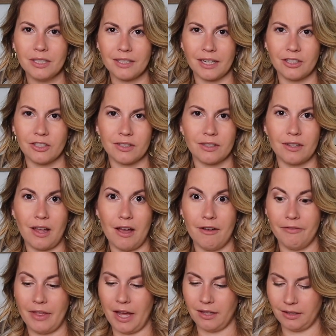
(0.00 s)
because I just
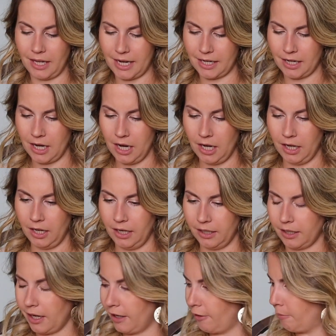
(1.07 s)
love that like
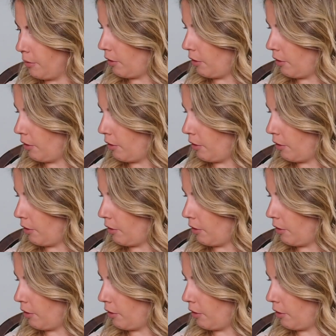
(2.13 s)
kind of